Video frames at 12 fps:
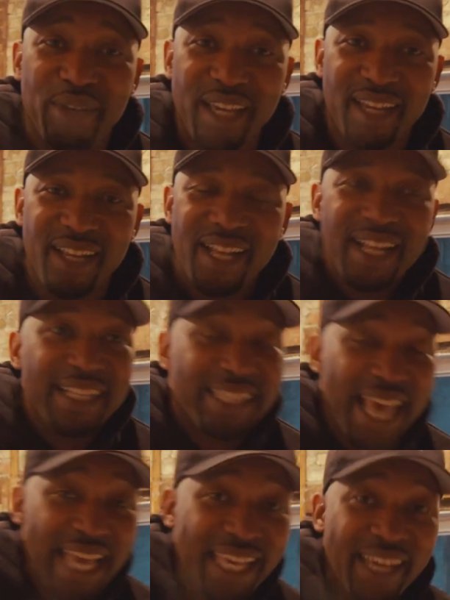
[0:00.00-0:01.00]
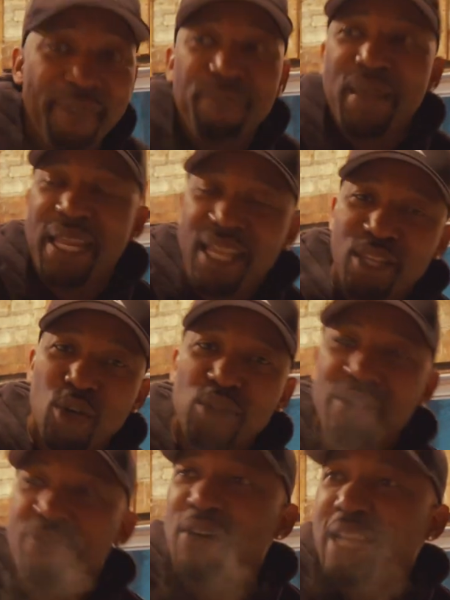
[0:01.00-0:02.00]
you get, take it and then
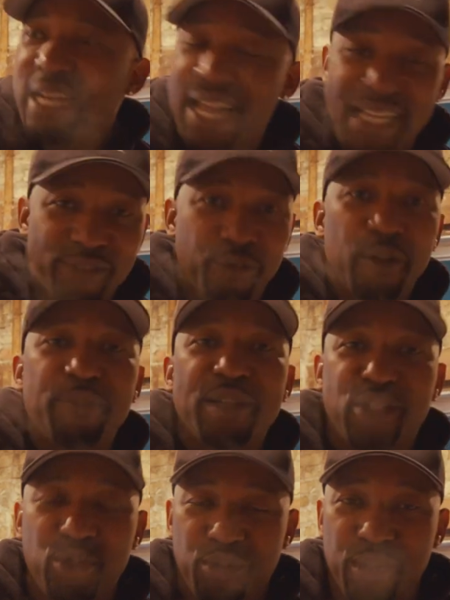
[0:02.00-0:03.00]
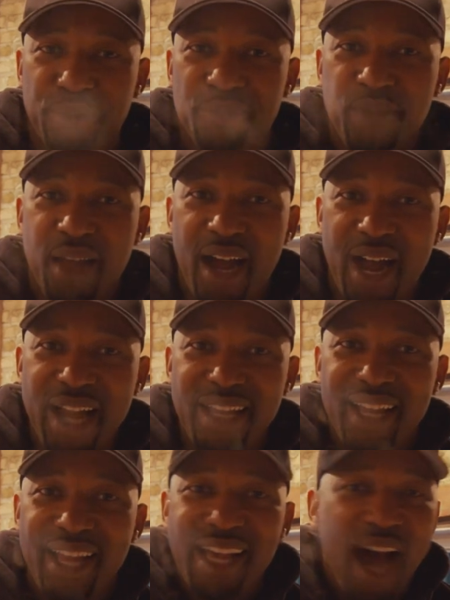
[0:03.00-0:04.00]
use it for the next flip that you do, all right?
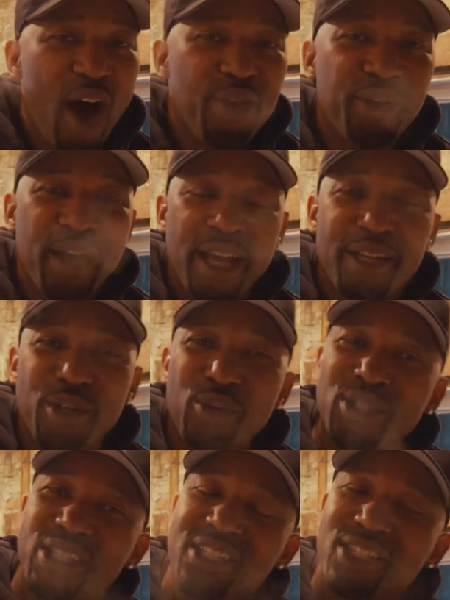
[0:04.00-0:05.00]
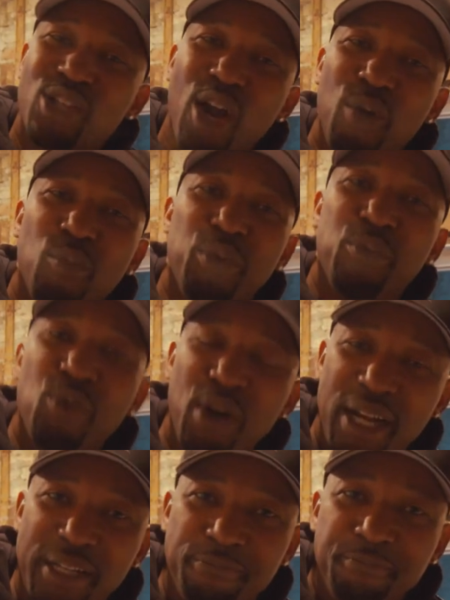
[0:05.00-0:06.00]
All you gotta do is just start with
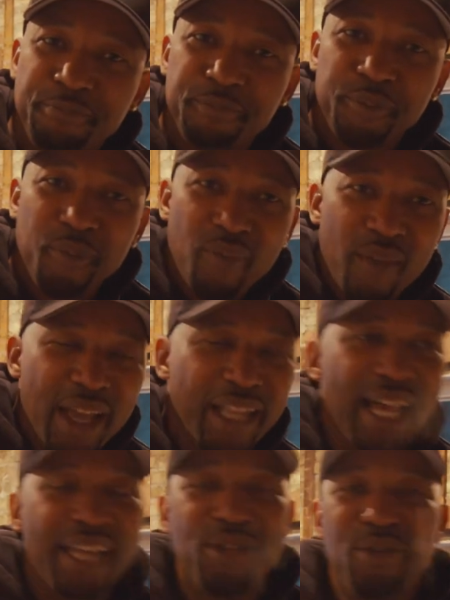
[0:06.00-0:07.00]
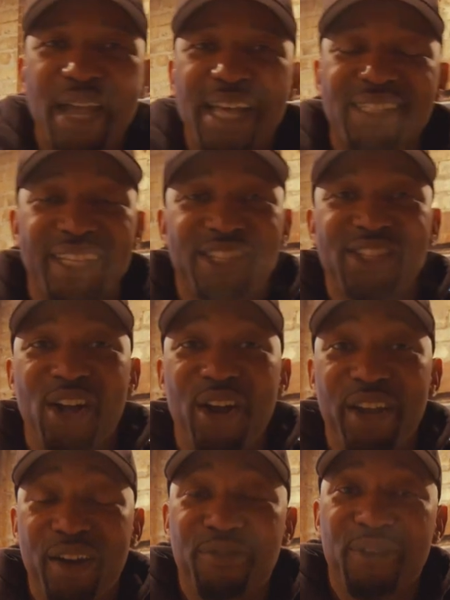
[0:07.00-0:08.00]
one. A lot of you guys that's
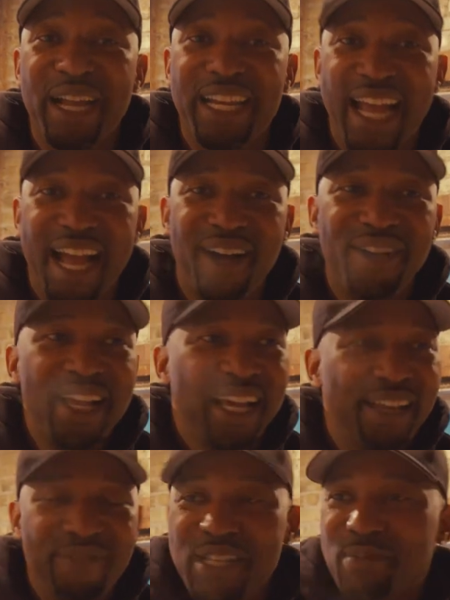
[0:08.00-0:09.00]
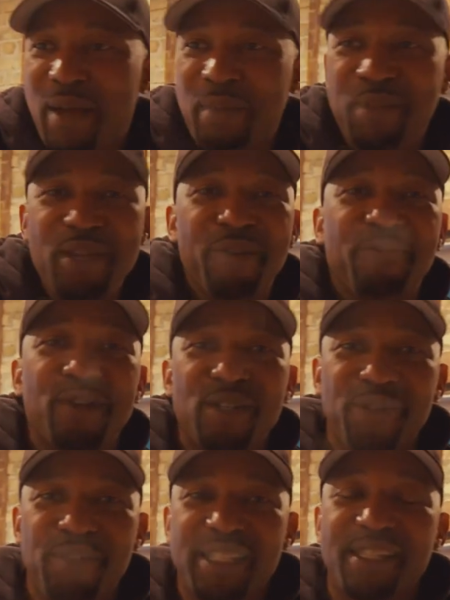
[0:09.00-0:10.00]
starting off right now, if this might be your
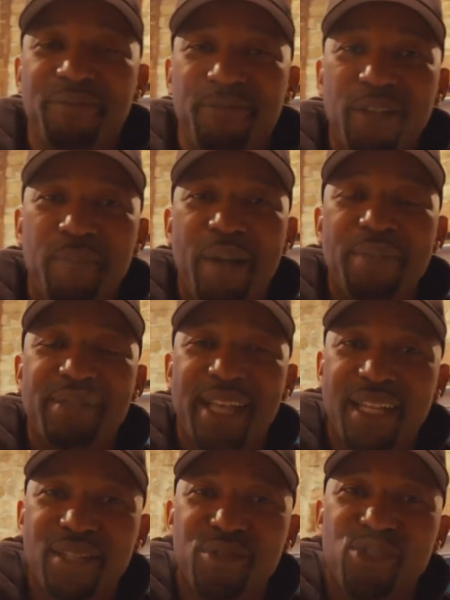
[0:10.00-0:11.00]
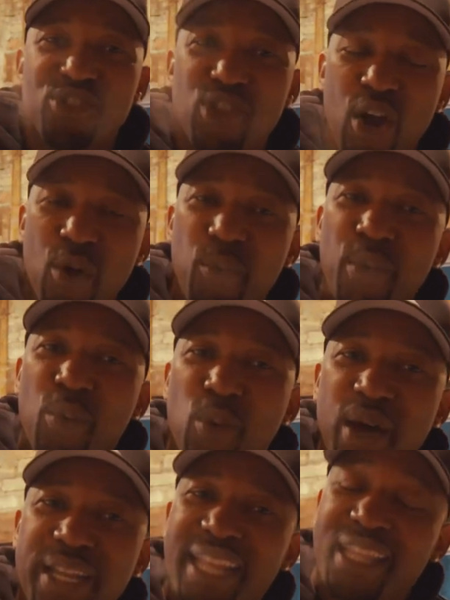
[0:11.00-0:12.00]
first fix and flip, I'm telling you, start with
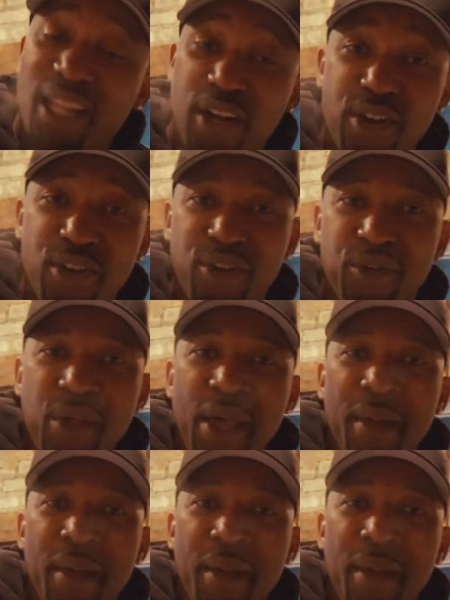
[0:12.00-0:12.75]
one and learn.